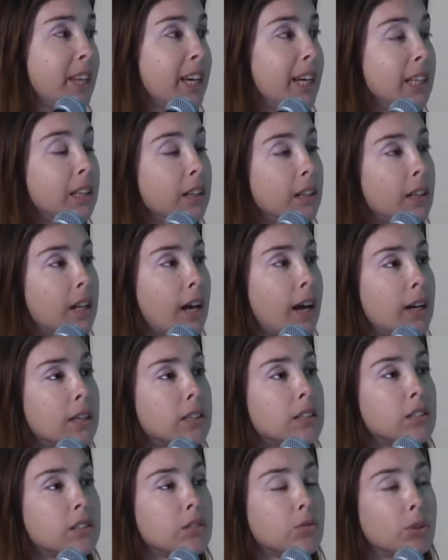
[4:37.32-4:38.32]
In the
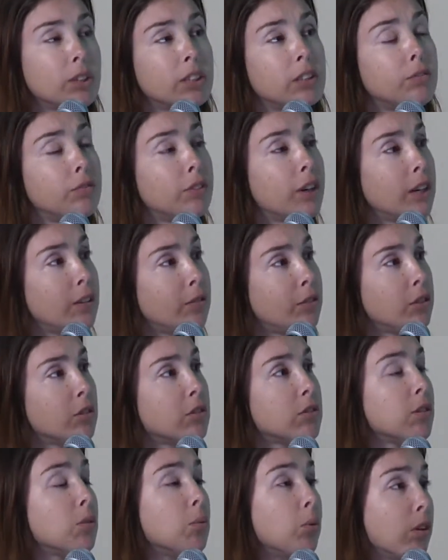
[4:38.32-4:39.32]
last 25
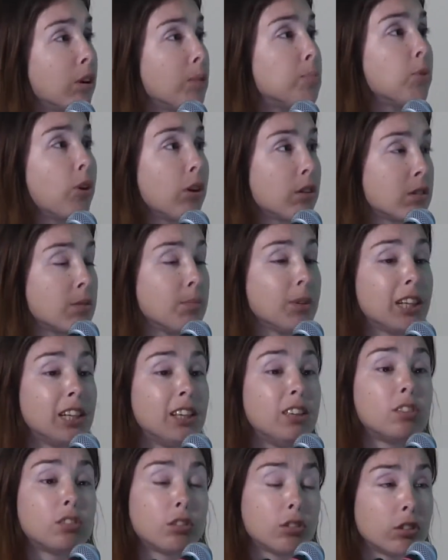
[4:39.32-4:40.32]
years, there were
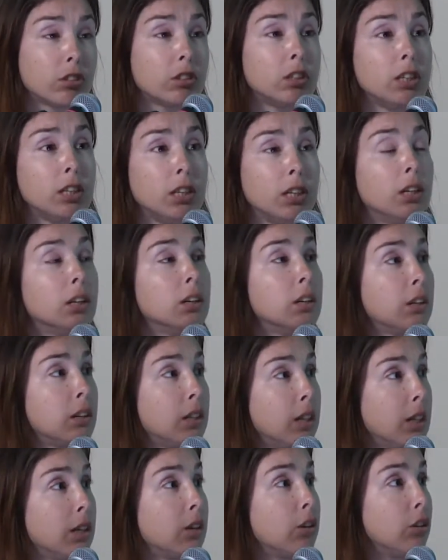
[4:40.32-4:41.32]
approximately 30
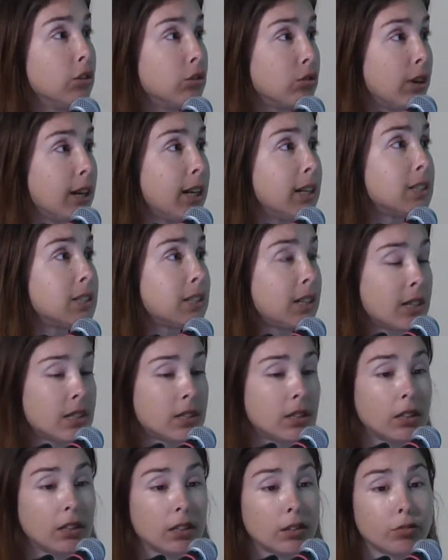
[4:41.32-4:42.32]
clinical trials
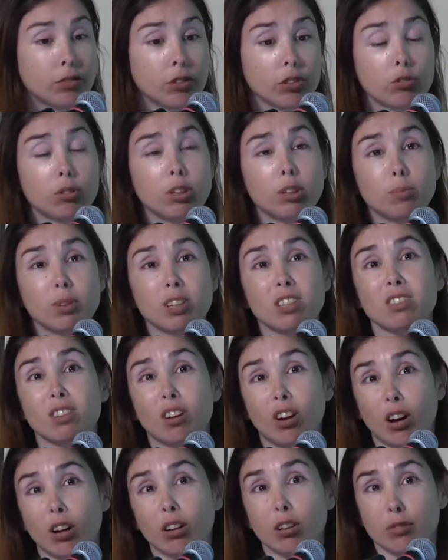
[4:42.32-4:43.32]
testing different treatments.
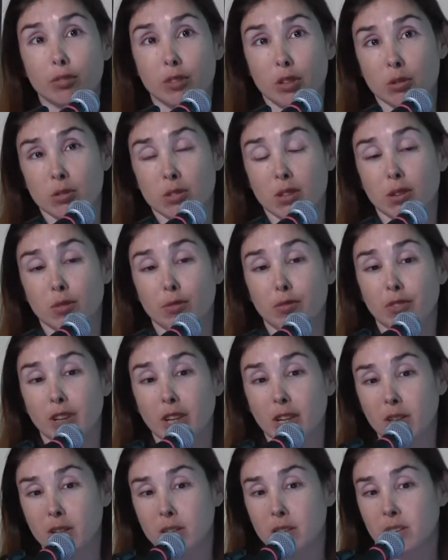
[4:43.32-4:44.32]
All of those have
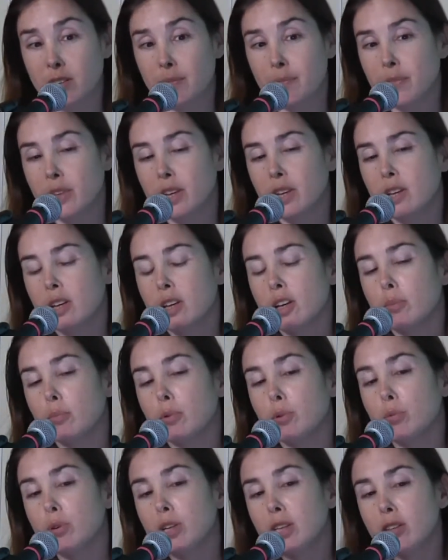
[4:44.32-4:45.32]
failed.
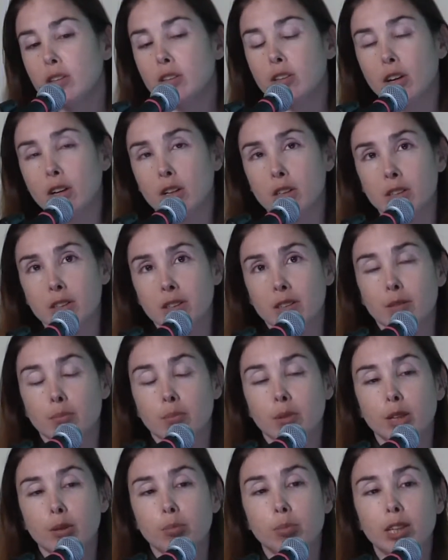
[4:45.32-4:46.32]
But we thought that
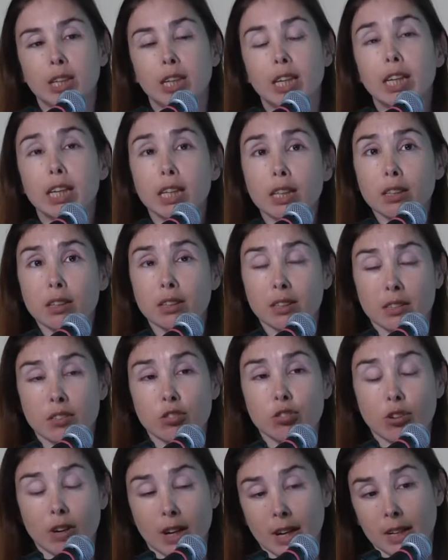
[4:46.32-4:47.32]
maybe in
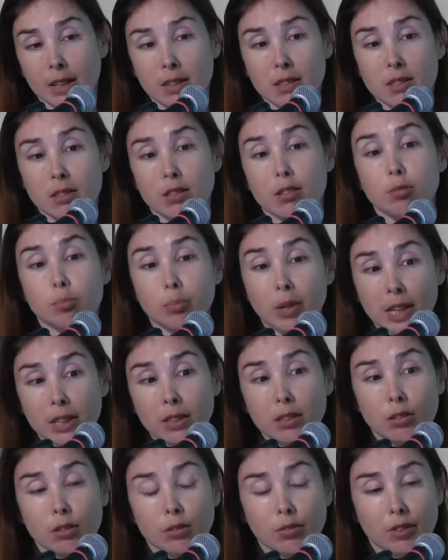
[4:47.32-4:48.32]
these trials,
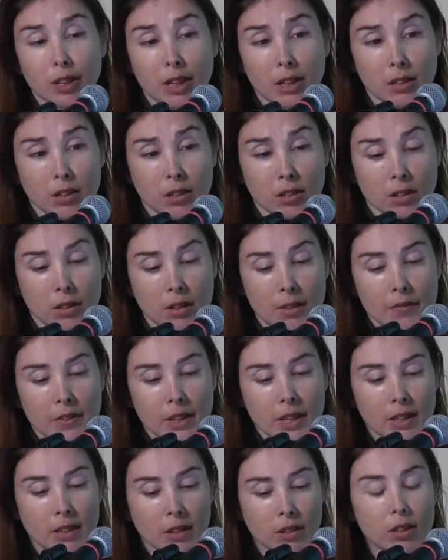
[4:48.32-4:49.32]
despite their failure,
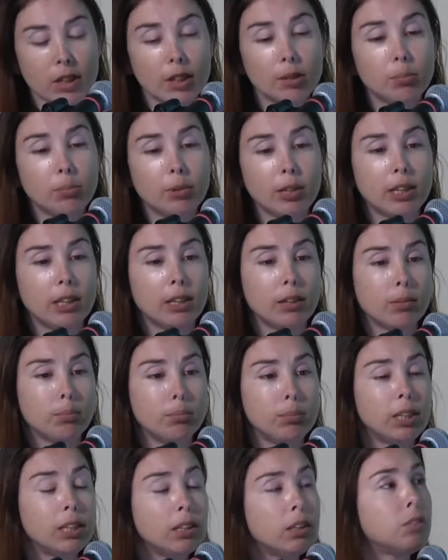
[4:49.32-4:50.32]
there can be
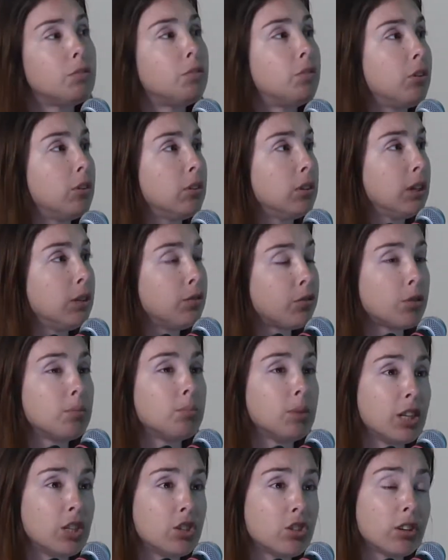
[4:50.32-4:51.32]
meaningful
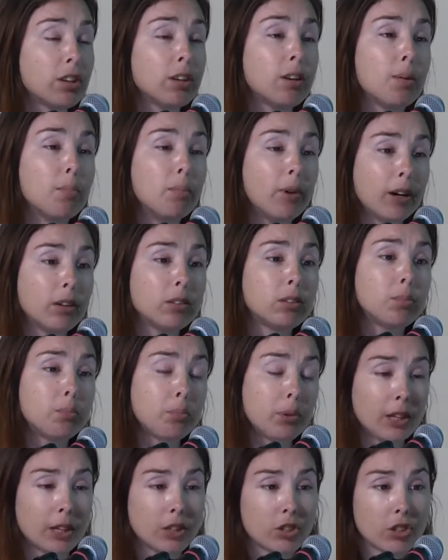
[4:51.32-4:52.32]
information about the
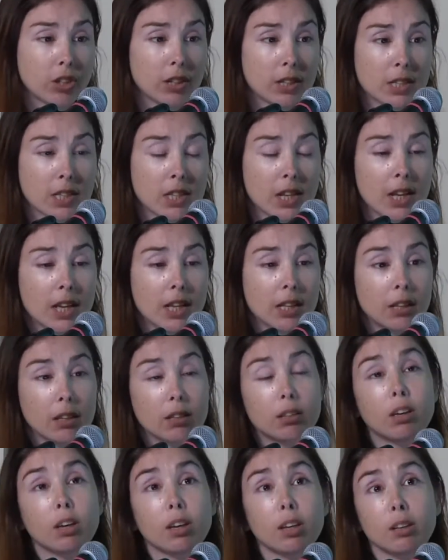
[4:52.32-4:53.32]
patients
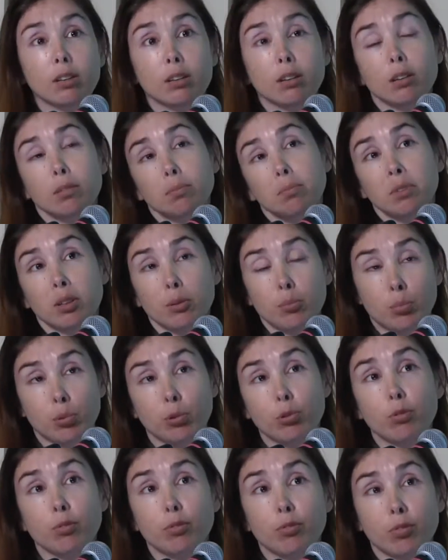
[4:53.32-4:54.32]
that can
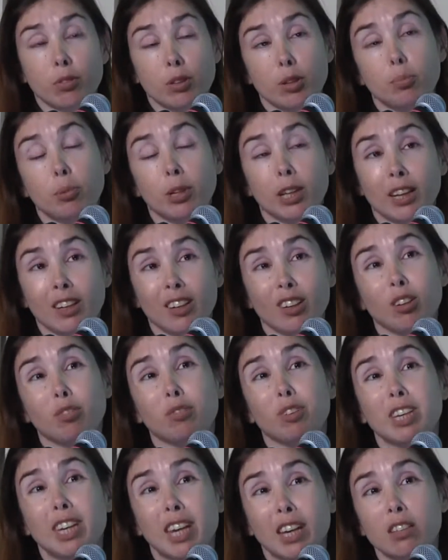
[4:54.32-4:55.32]
improve the planning
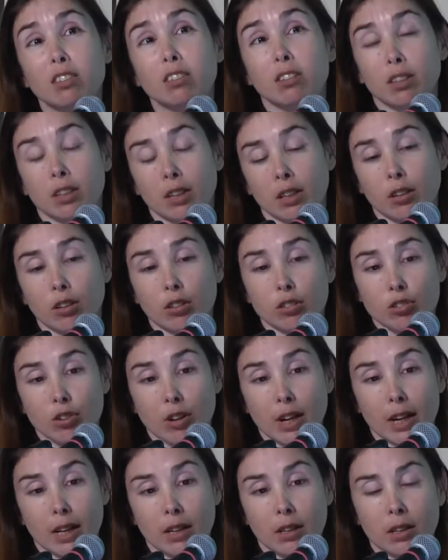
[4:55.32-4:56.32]
of a next clinical
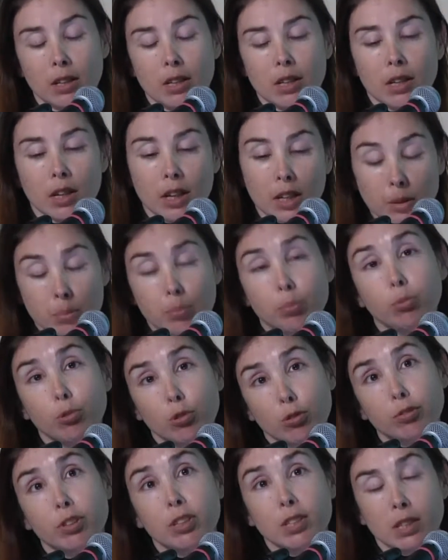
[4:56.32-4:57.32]
trial and
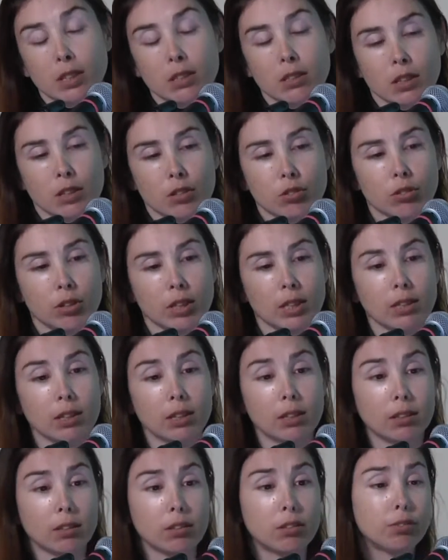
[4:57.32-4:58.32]
improve the success rate
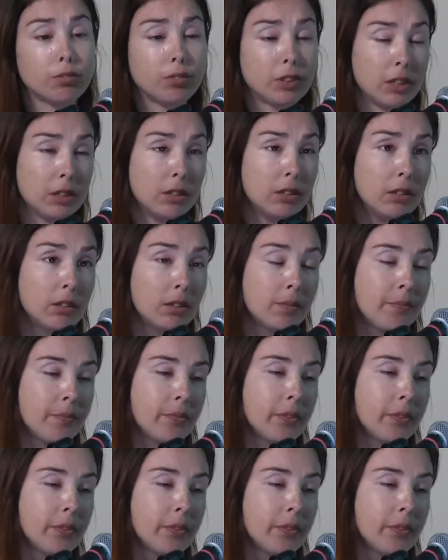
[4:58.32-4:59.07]
in this field.